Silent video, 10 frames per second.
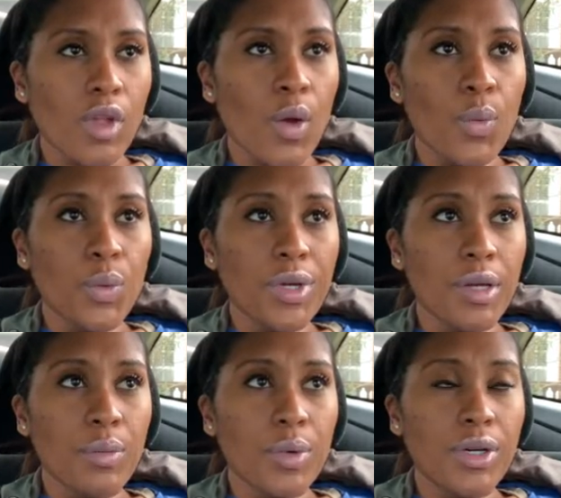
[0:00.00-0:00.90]
we
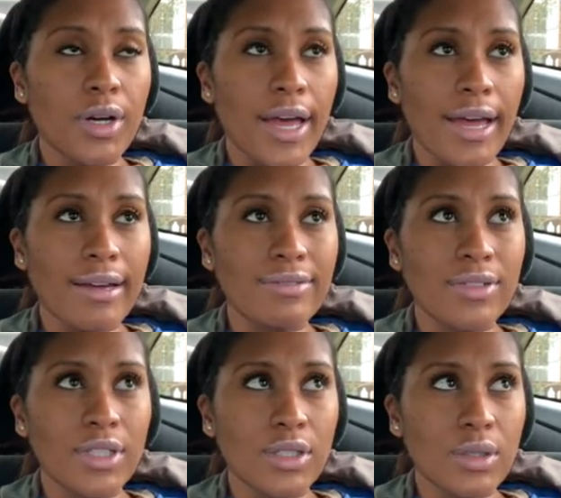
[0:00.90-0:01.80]
will have
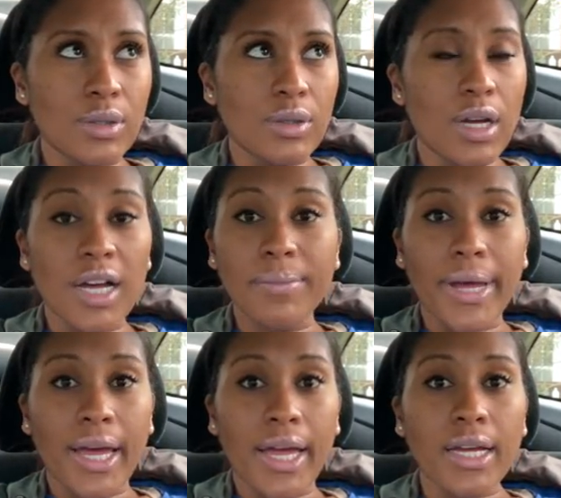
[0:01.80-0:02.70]
you come
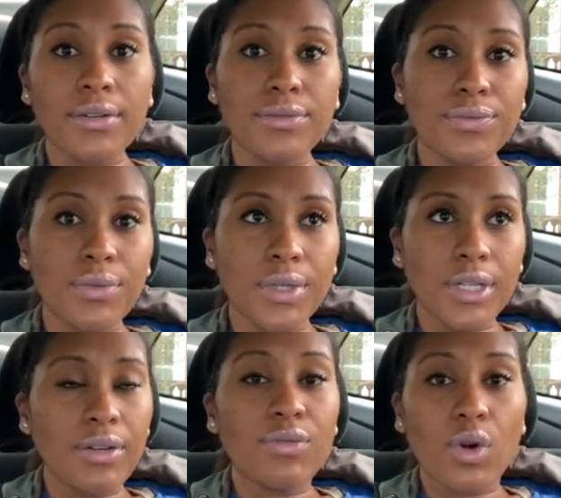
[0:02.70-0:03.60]
back
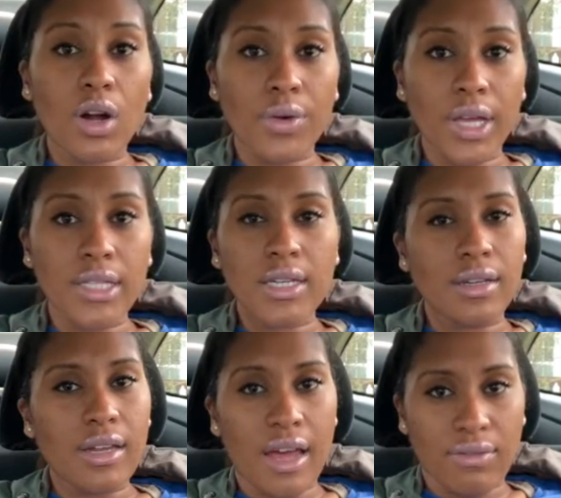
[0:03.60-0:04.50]
in 4 weeks, and
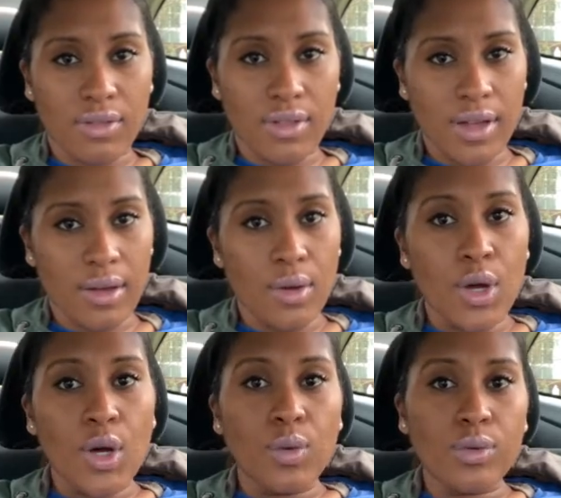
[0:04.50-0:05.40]
then after that,
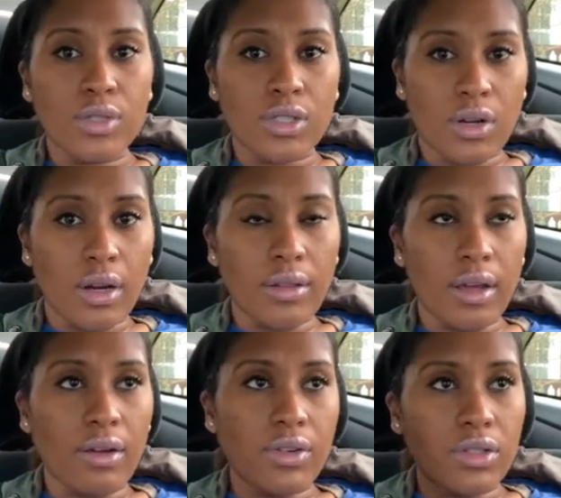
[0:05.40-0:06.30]
we'll start the
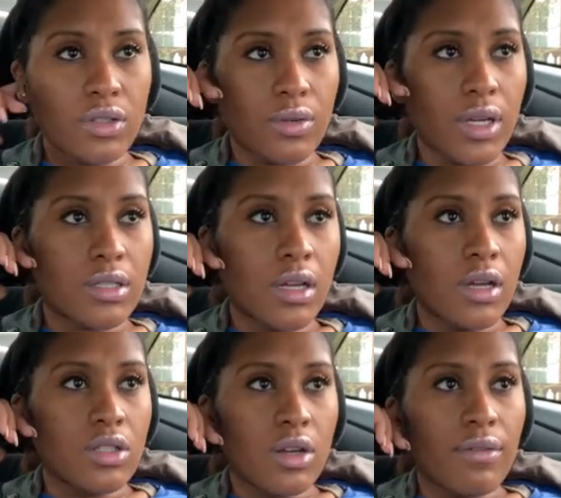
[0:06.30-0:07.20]
every 2 weeks.
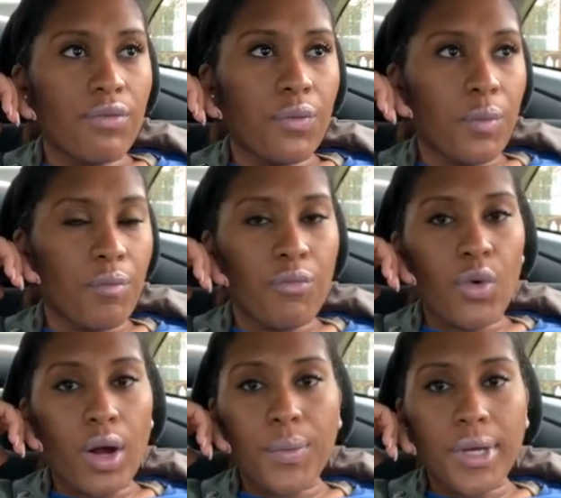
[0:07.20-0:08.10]
So in
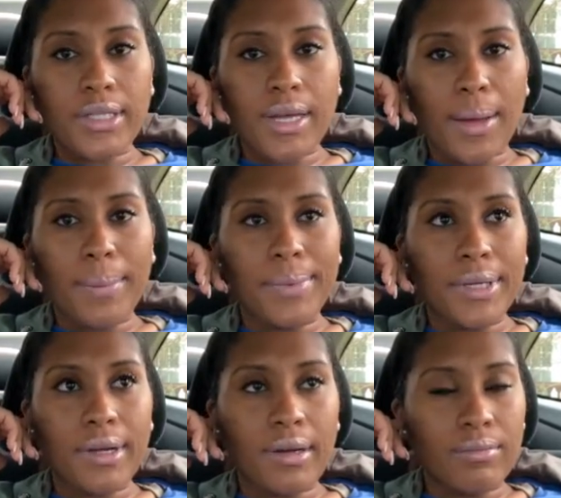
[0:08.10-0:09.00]
4 weeks, I'll
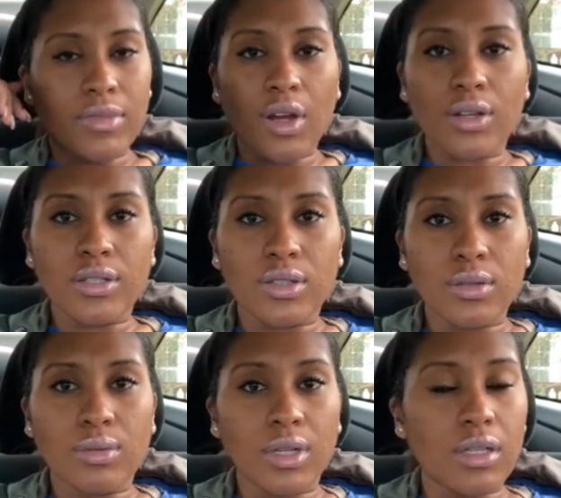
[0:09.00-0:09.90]
be 32
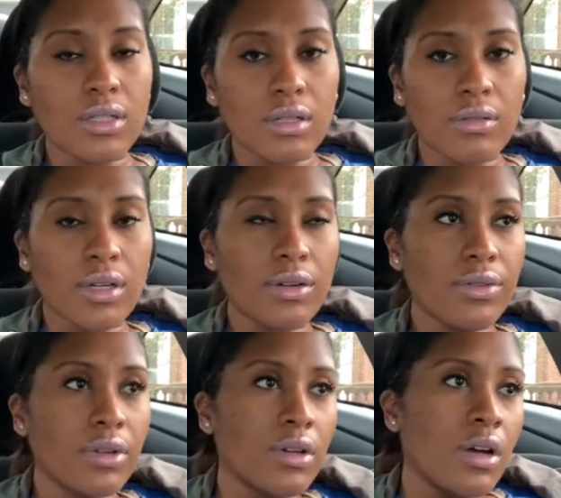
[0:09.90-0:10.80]
weeks or whatever.